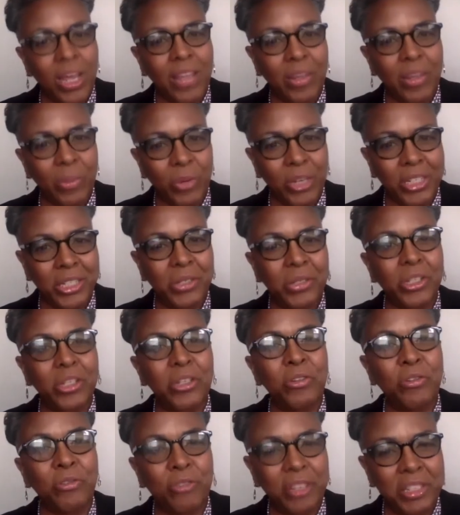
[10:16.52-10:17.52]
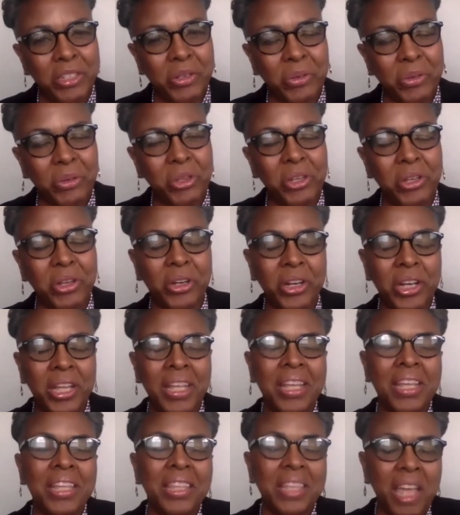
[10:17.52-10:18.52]
now that we're into the new fiscal year,
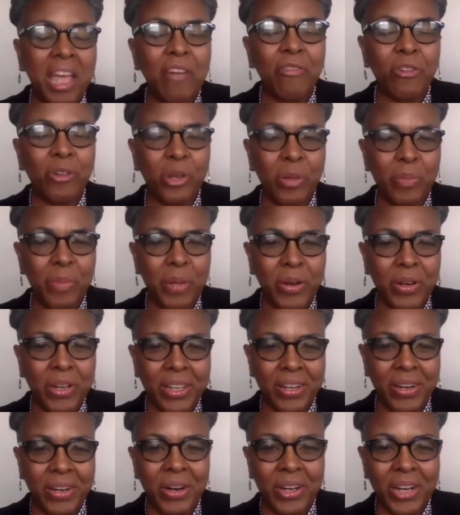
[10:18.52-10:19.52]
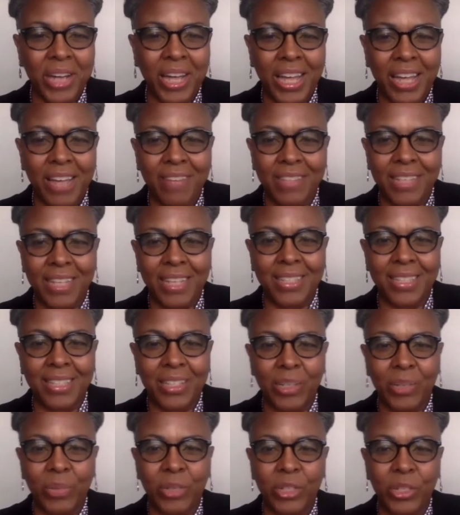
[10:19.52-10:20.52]
the African-American Archives
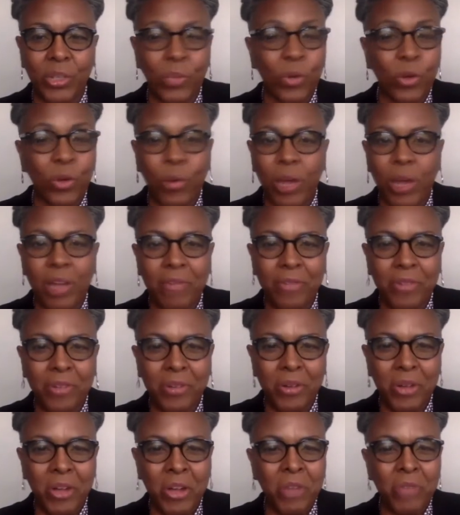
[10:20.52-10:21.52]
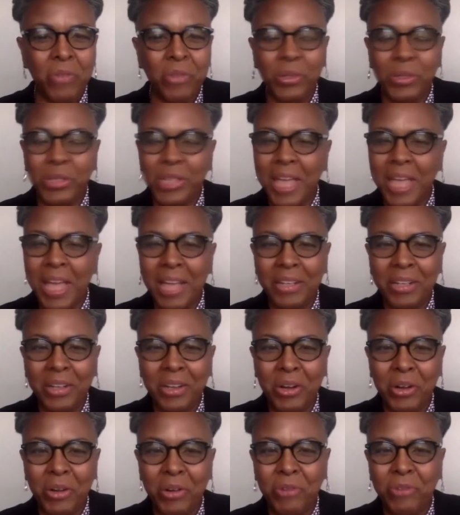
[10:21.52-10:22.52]
Auxiliary. So we're grateful for those Alan
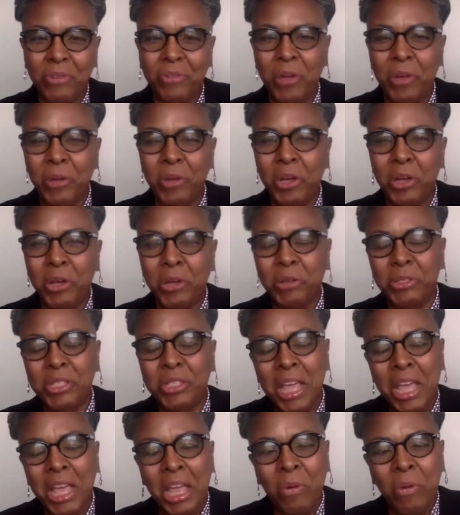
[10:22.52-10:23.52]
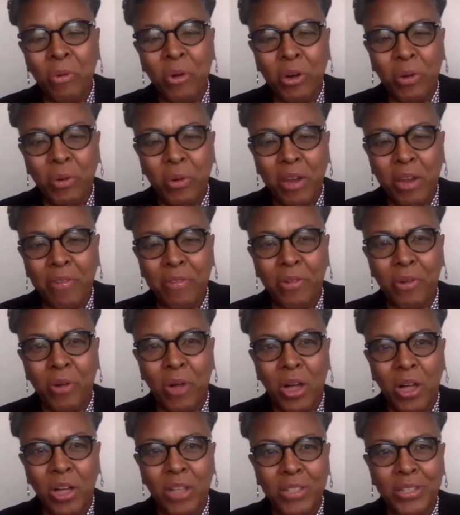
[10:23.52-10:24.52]
Cole photos. We're grateful
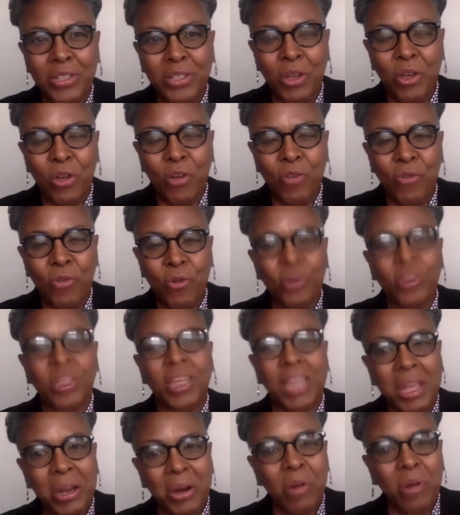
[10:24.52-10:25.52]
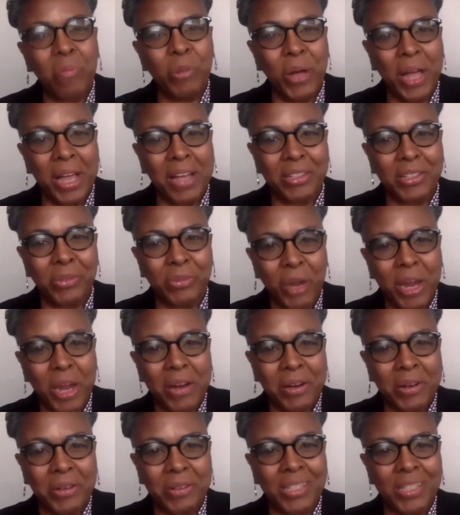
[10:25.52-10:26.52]
also for the Karamu House
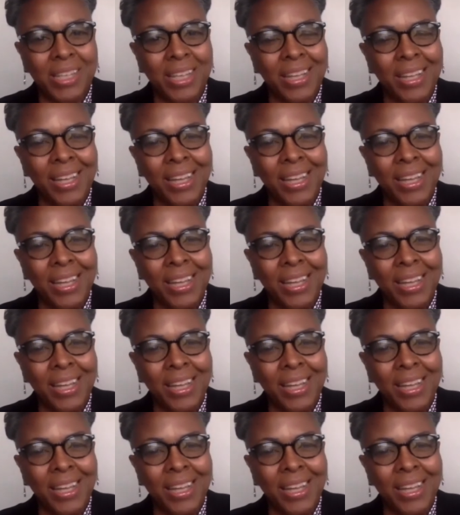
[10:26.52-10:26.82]
records,